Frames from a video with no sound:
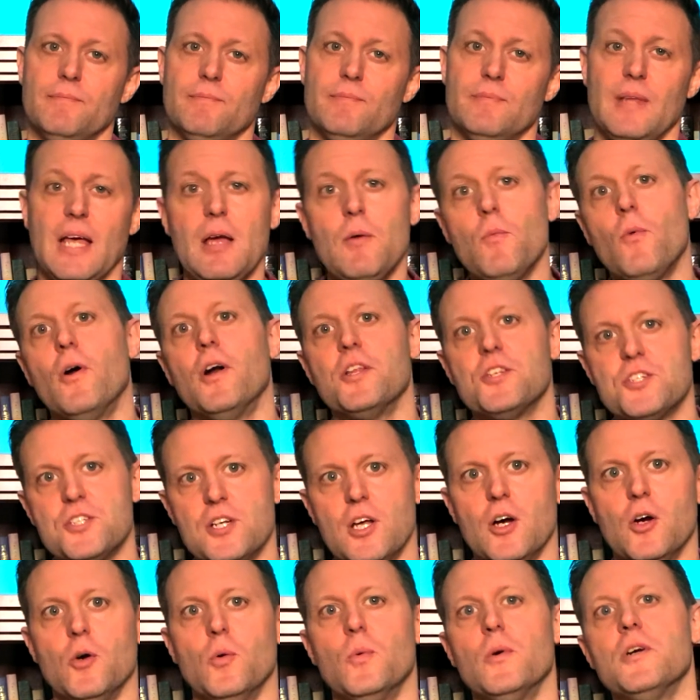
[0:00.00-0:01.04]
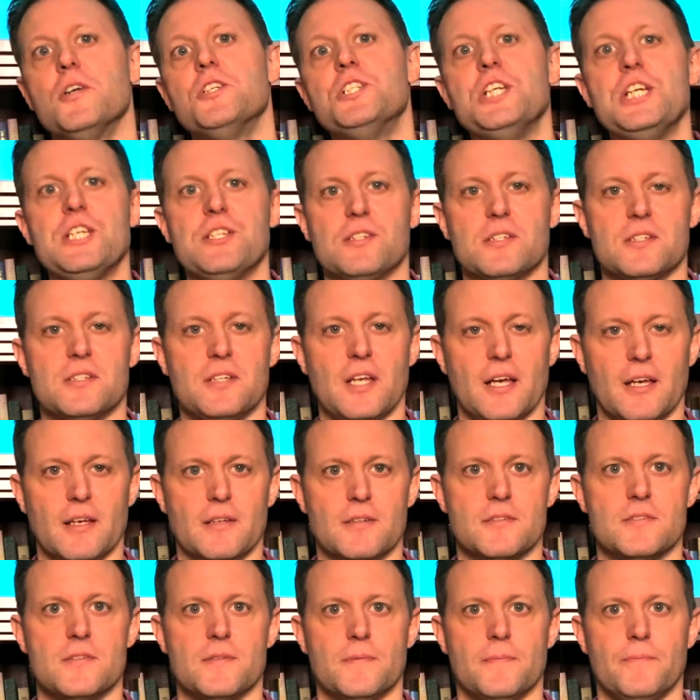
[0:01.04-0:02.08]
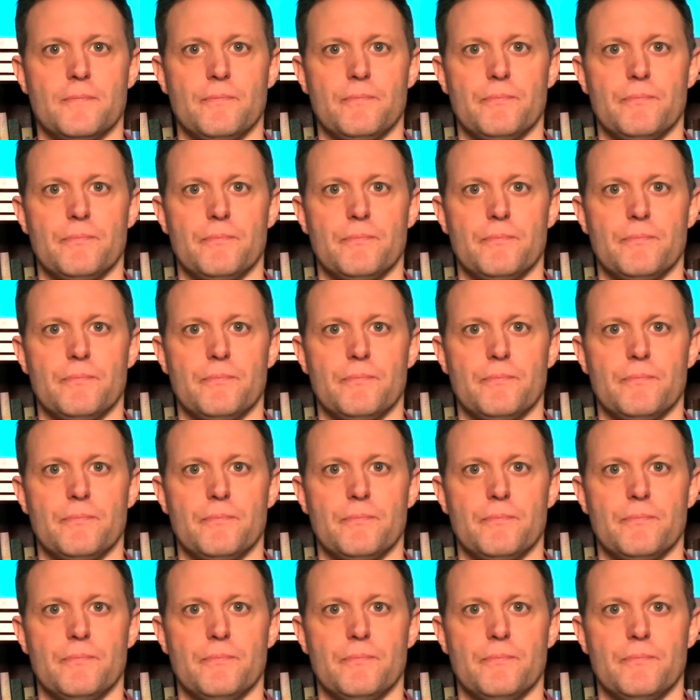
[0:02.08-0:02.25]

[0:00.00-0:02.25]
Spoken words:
they wanted to know where Jesus stands.